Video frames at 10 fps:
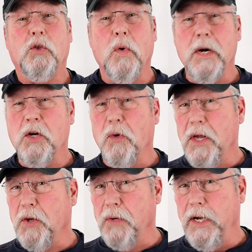
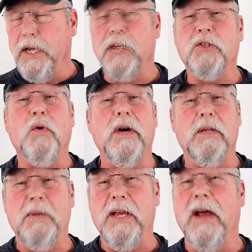2023 is going
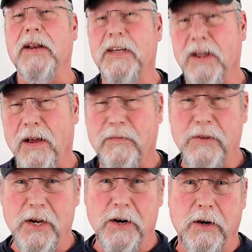to be a
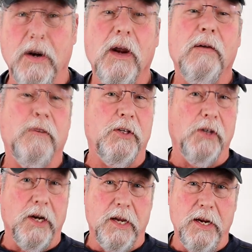tough year for
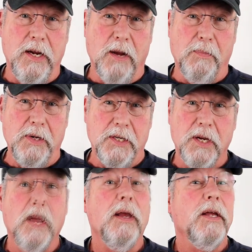trucking companies.